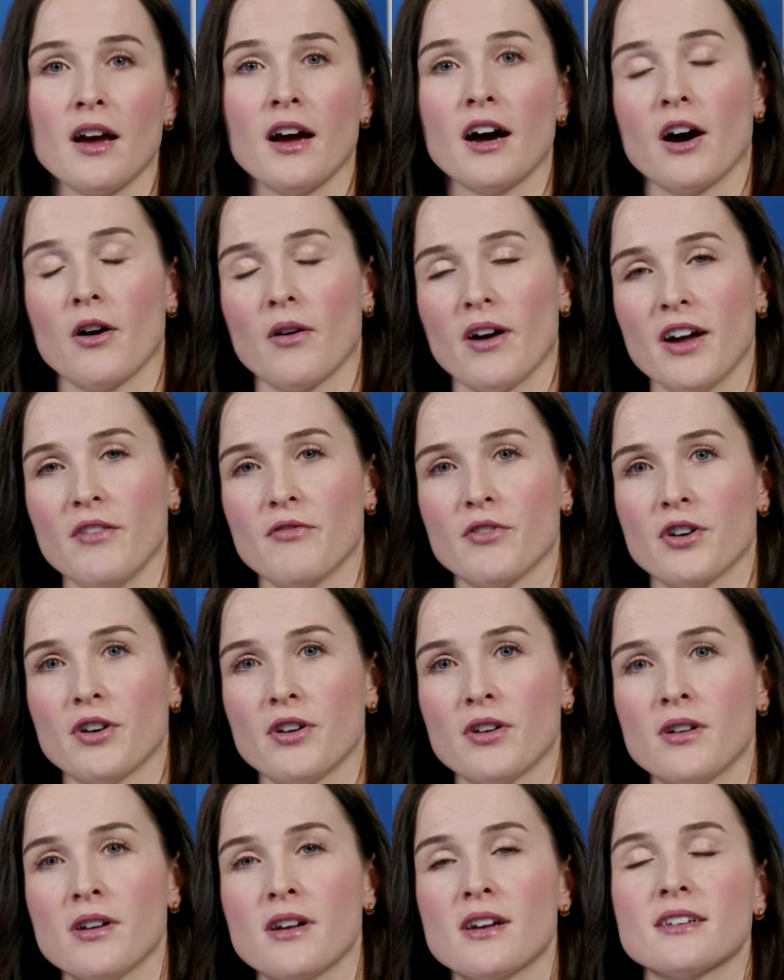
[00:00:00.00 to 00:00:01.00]

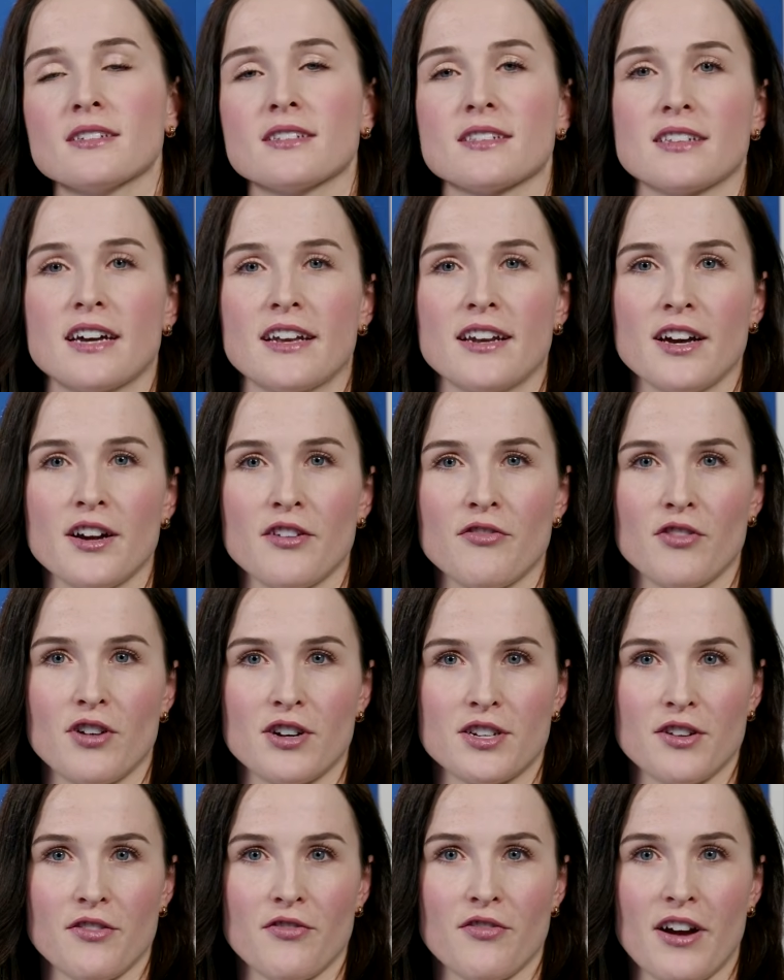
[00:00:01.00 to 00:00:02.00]
However, Stanag
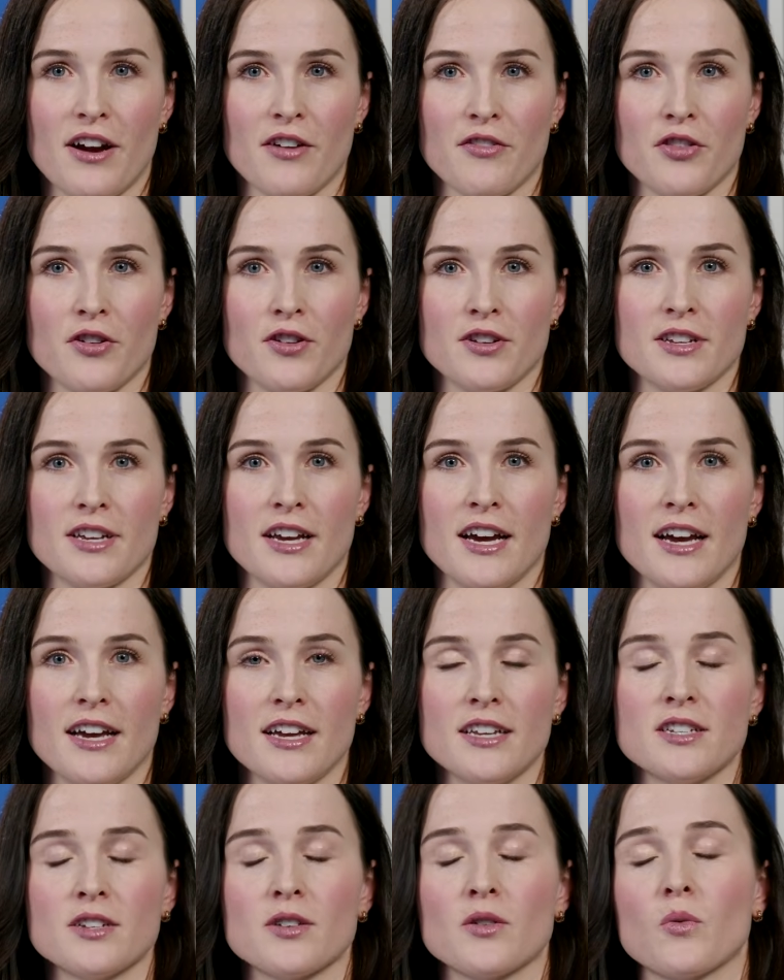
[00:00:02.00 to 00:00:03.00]

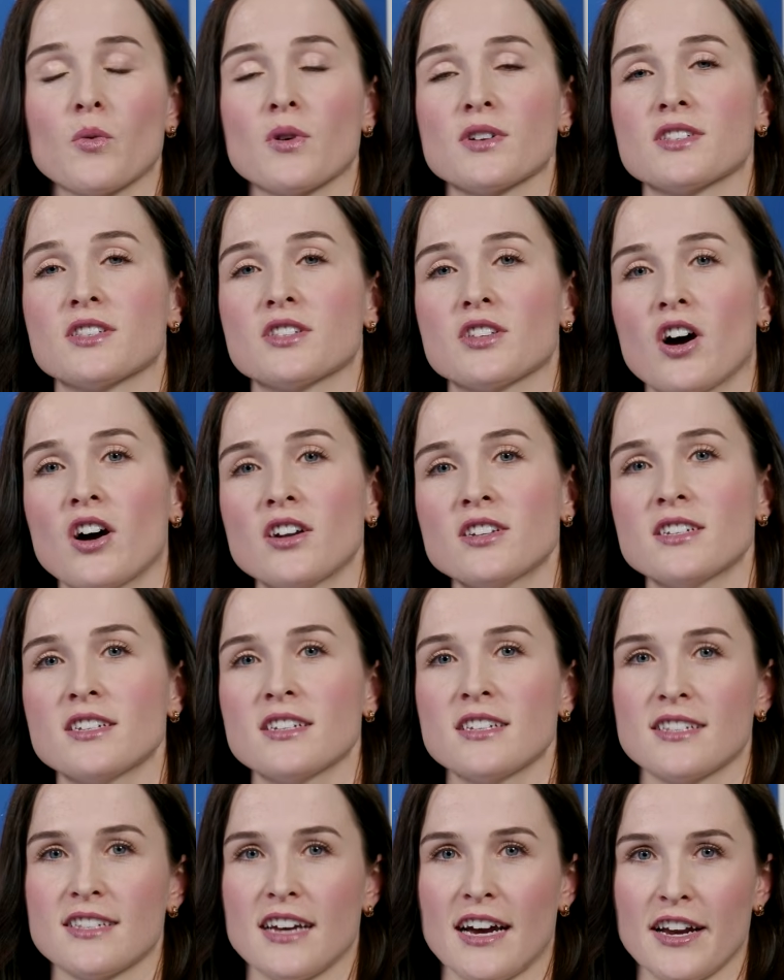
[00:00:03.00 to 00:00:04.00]
4538 was not
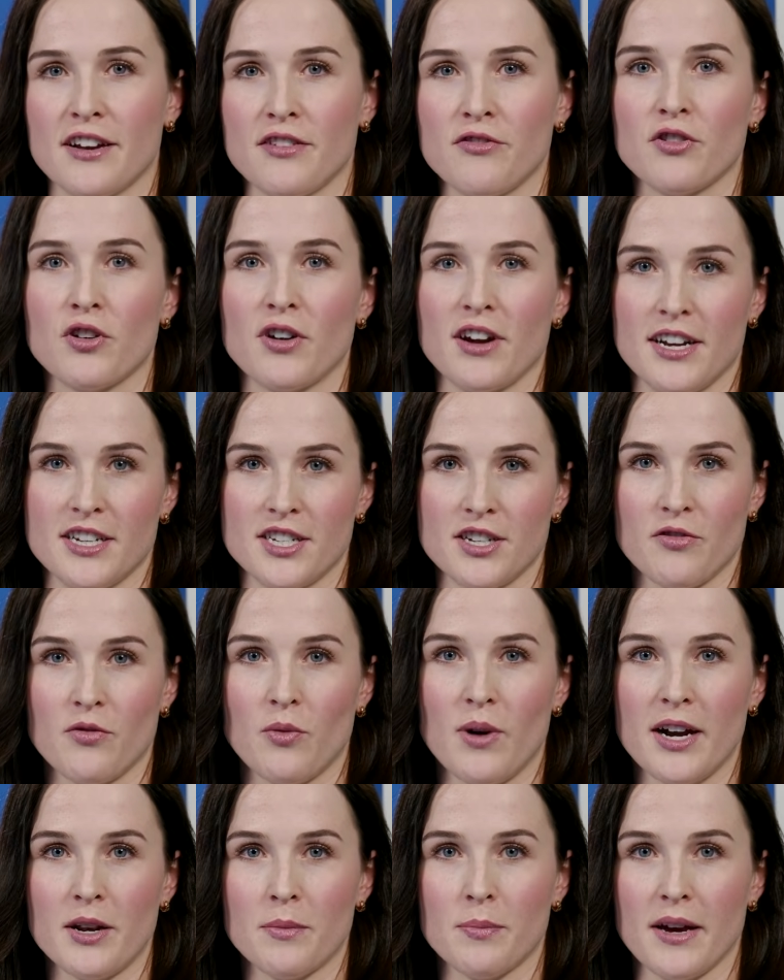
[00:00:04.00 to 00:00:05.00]
designed for HF
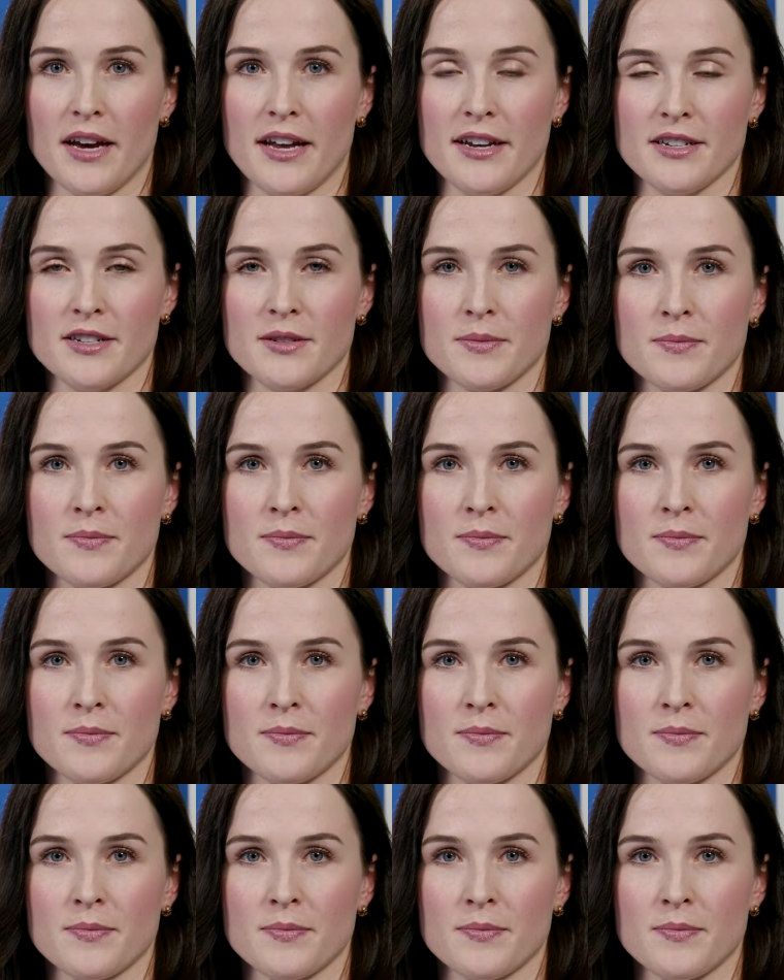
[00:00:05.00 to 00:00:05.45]
wideband.